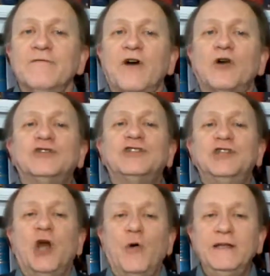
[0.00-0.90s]
Folks,
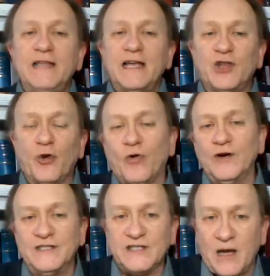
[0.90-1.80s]
knowing that the Lord
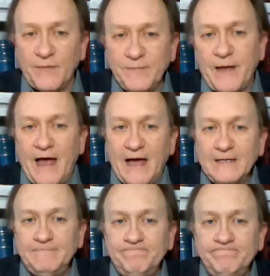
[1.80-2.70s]
is coming back,